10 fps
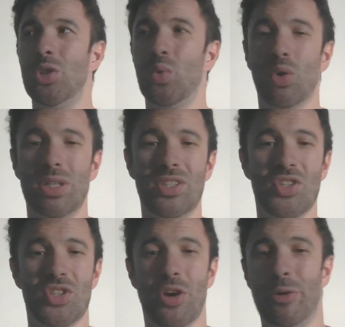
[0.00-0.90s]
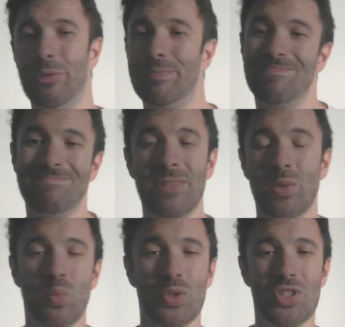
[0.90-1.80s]
New Orleans, so
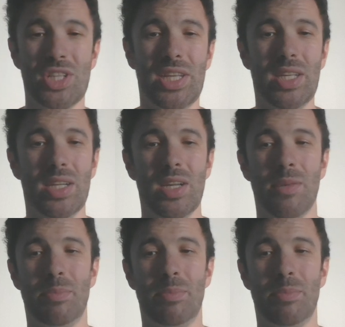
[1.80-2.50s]
we'll see.